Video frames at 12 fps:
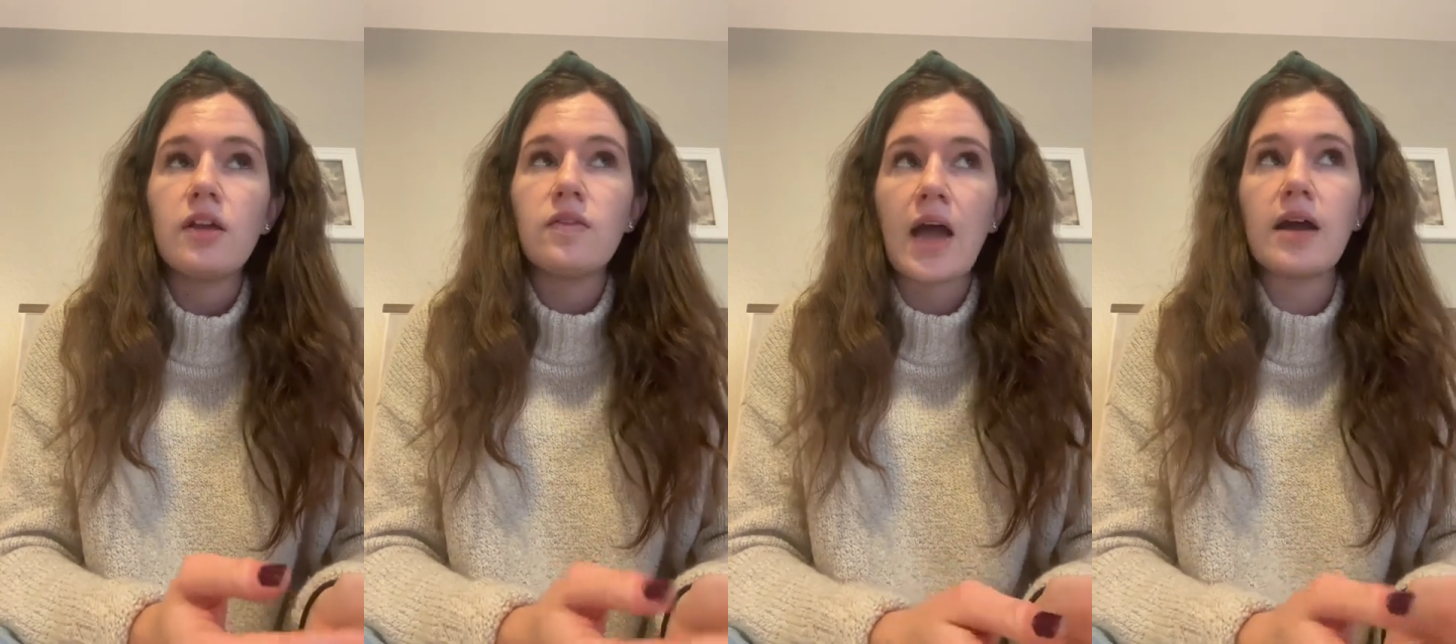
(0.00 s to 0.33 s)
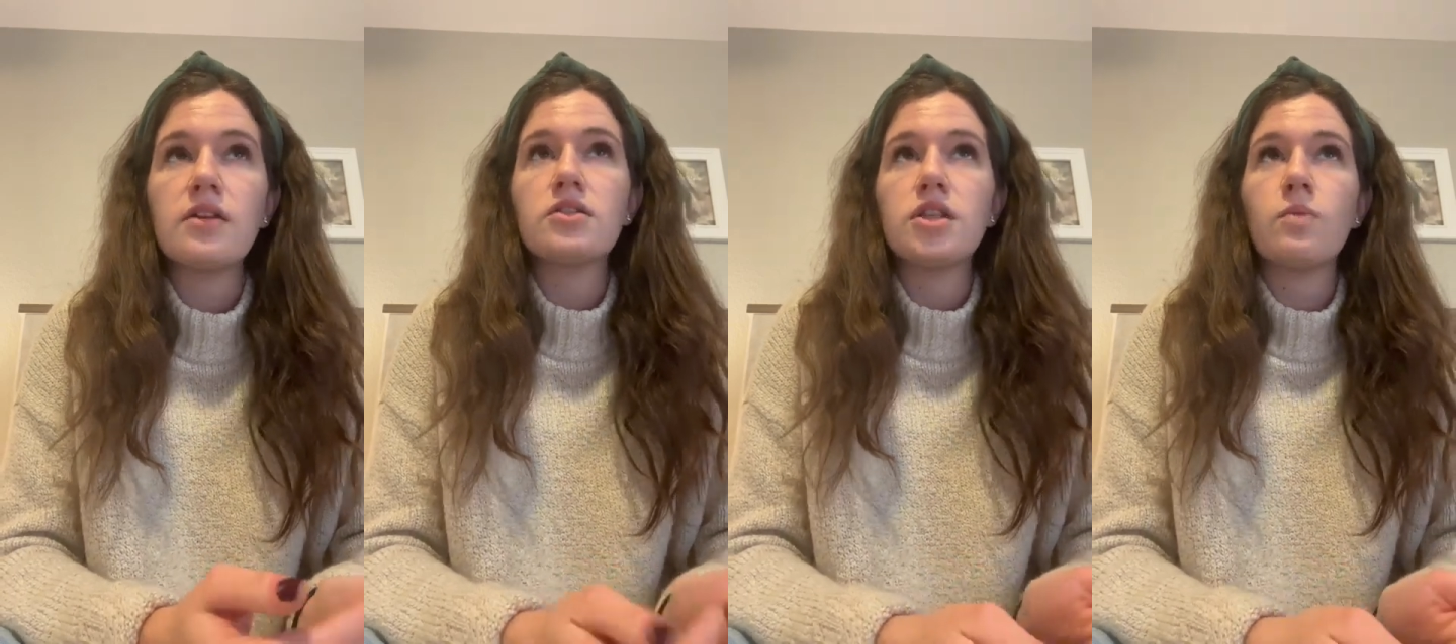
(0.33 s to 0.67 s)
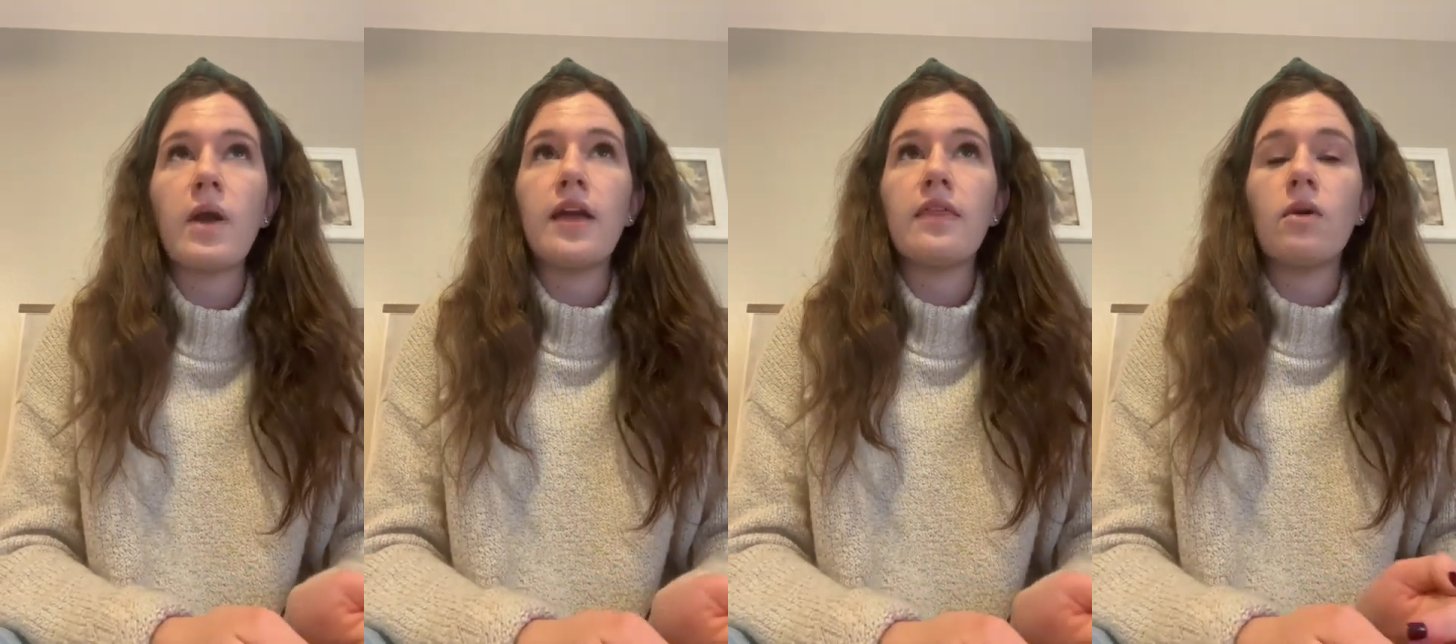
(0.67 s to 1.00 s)
that is the
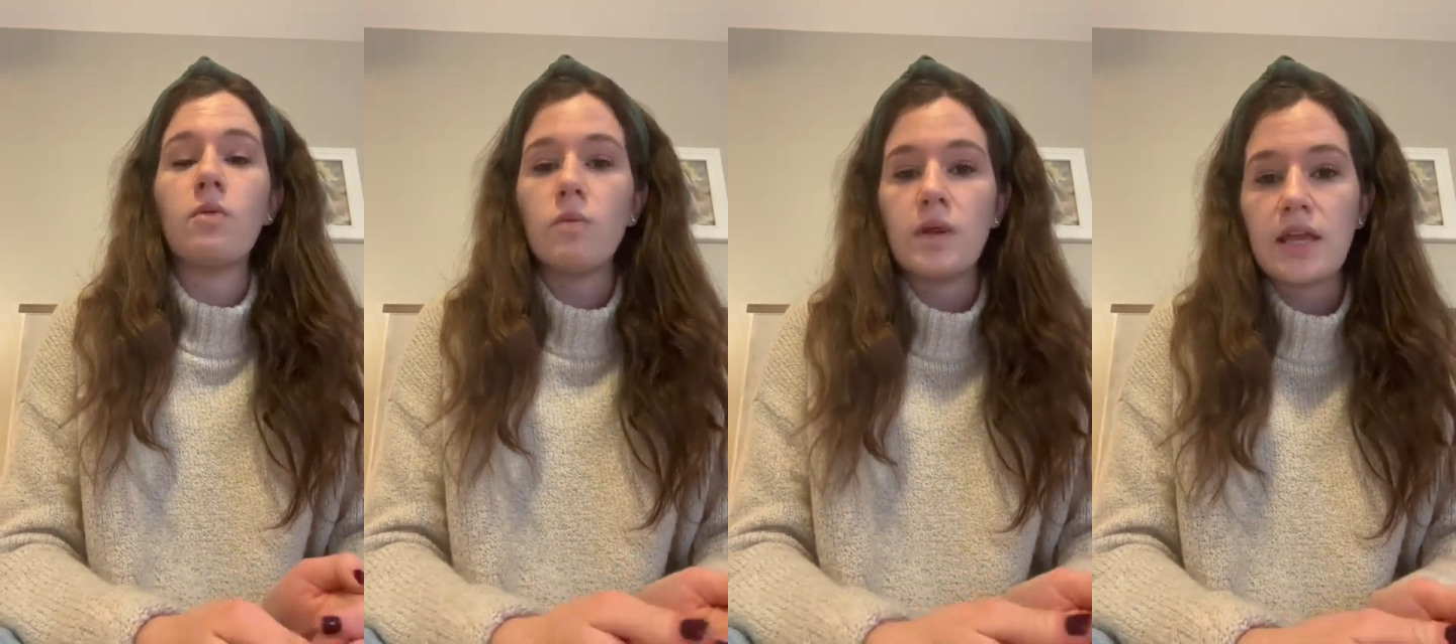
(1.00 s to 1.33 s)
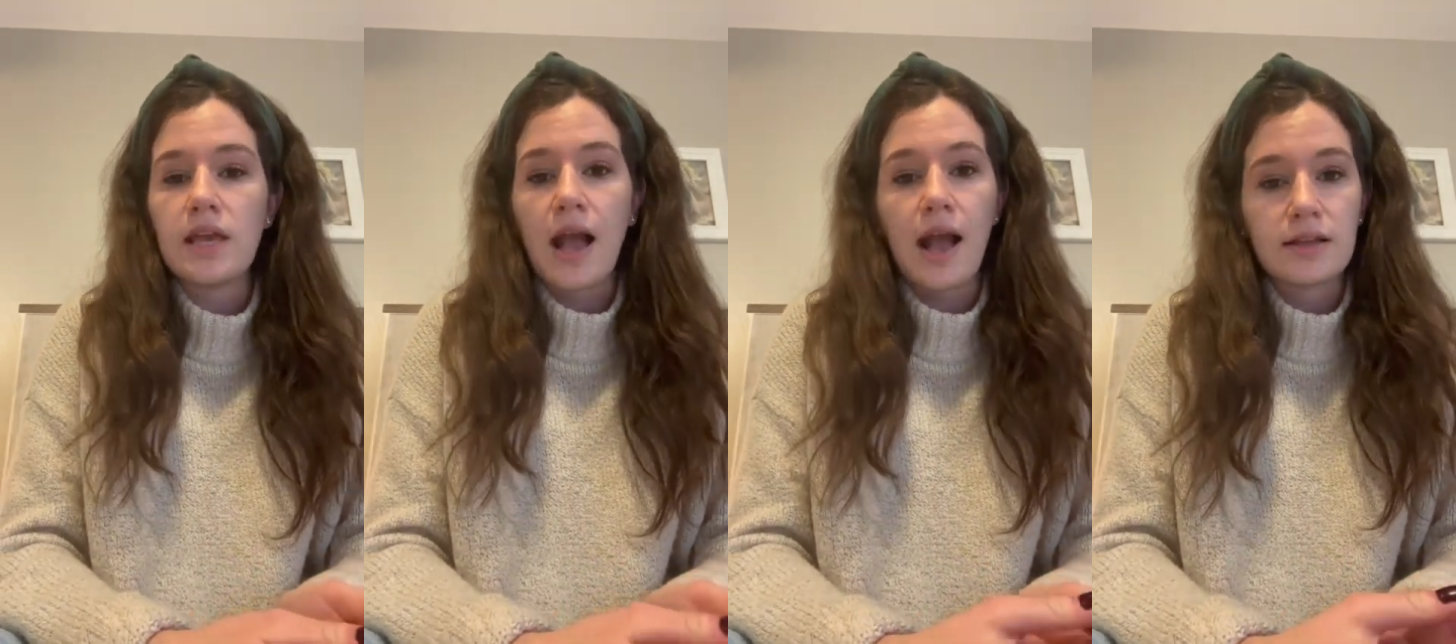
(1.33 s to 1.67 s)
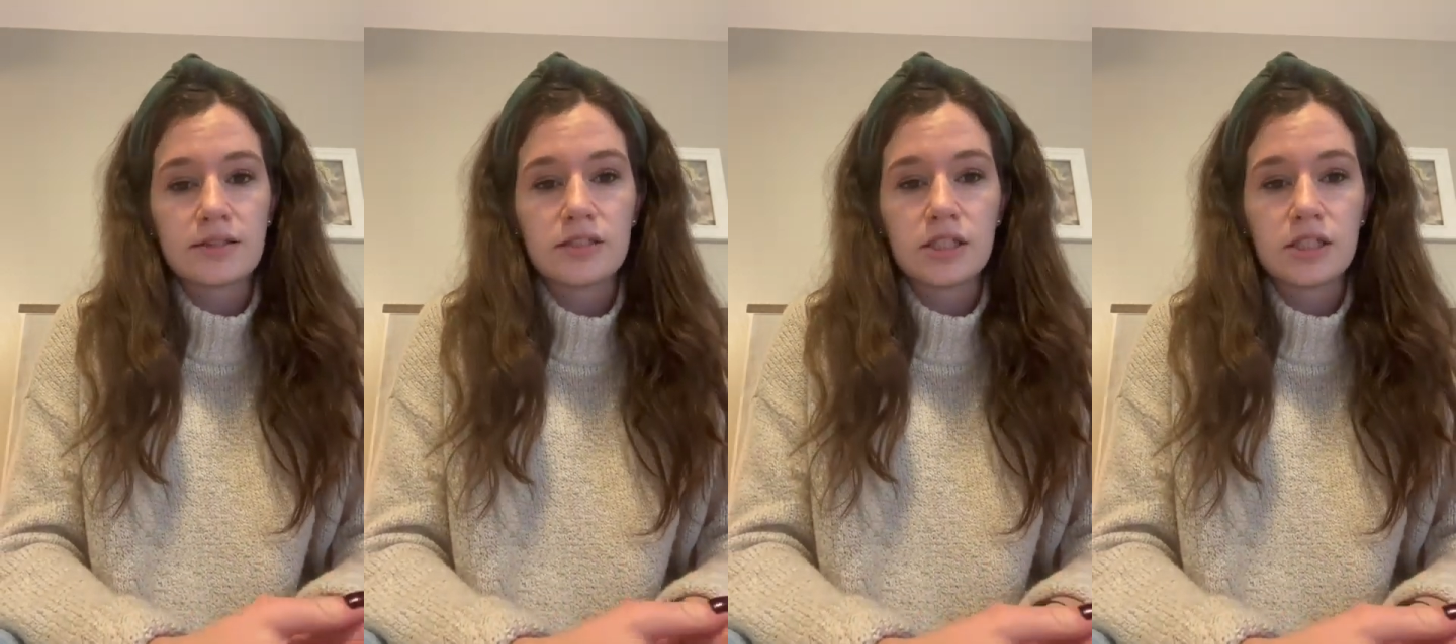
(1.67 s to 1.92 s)
way that we as